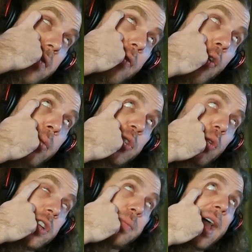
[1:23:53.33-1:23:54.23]
for
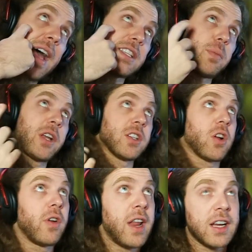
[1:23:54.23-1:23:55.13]
Majora's Mask, because
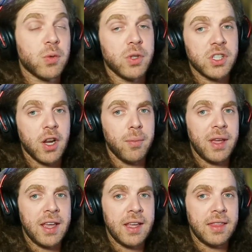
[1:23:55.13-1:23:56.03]
our next one's gonna
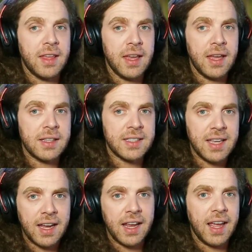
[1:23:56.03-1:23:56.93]
be the
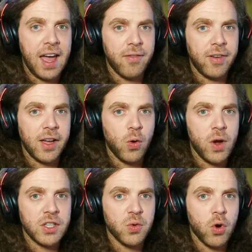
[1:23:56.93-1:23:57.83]
second cafe
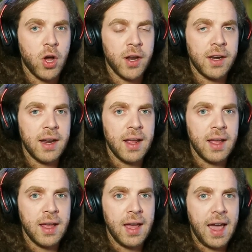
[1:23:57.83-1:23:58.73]
quest run
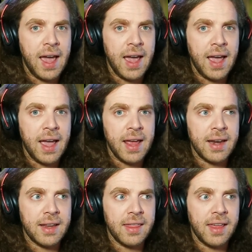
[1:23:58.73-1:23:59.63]

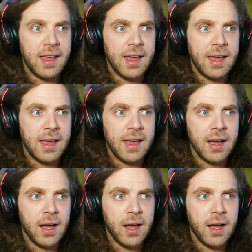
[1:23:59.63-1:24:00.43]
and the,